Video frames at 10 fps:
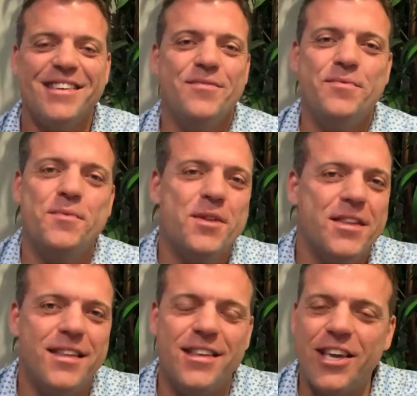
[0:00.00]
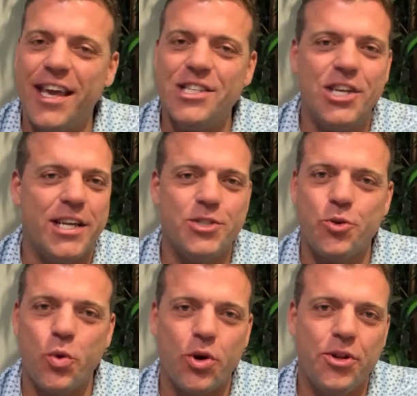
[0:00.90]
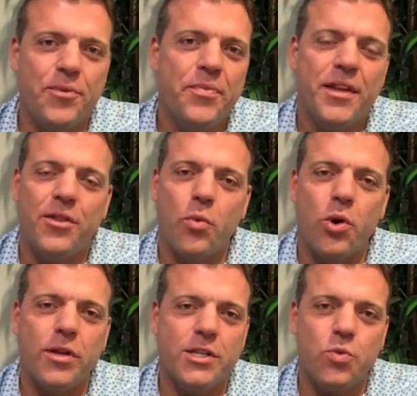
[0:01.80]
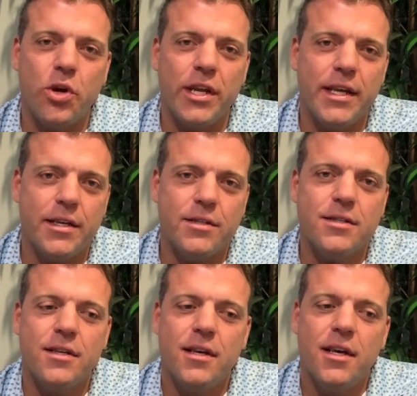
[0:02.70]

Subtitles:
You can't change the world. The world is what it is.